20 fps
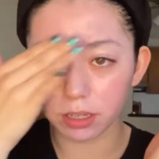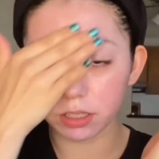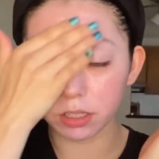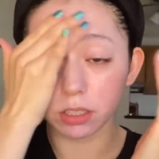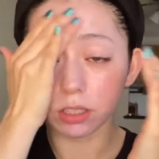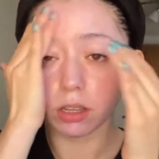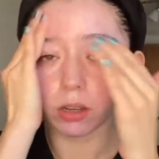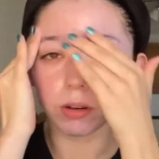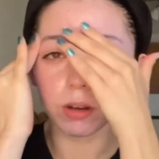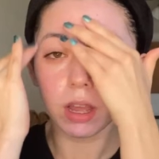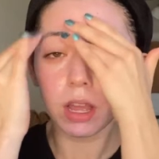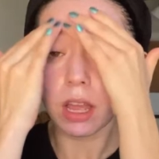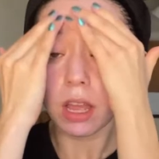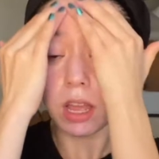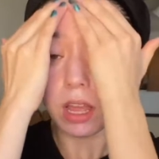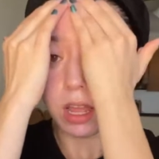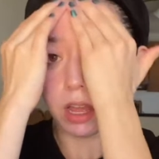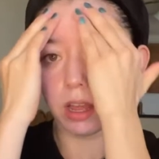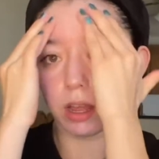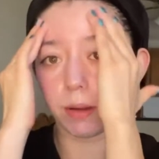So
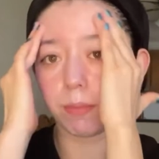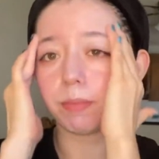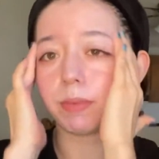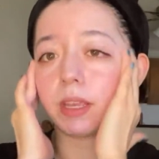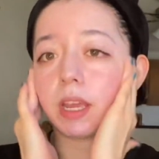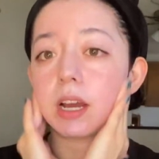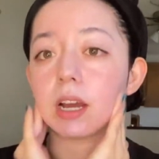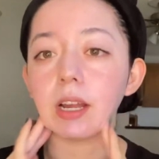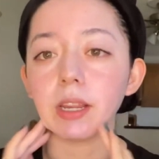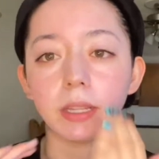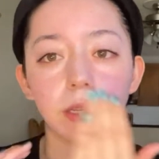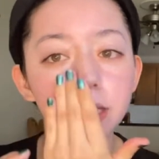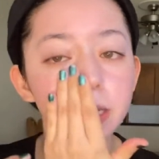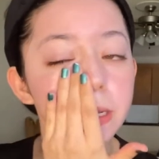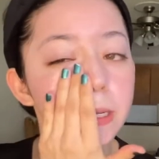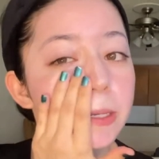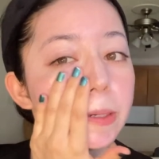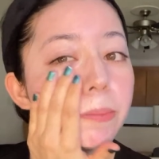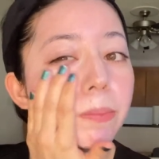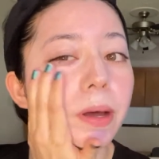yeah, I need to
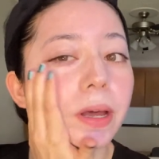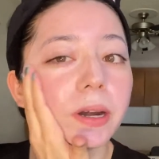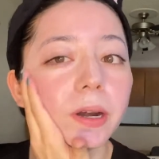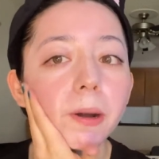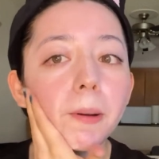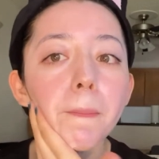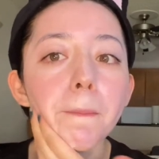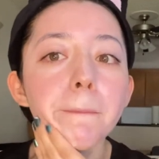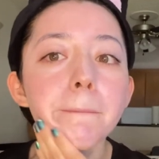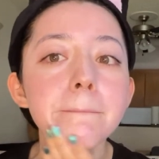do better